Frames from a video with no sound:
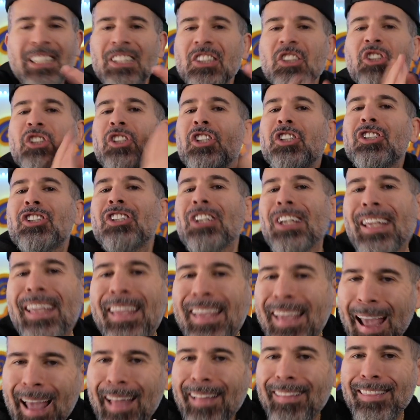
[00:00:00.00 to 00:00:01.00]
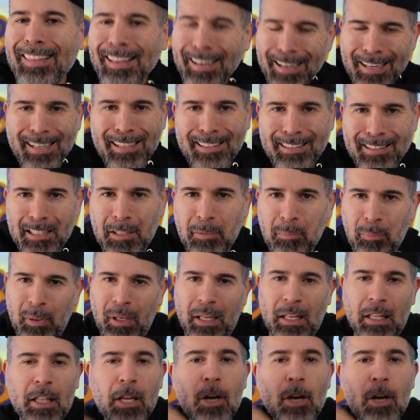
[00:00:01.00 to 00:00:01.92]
Just get the EDP.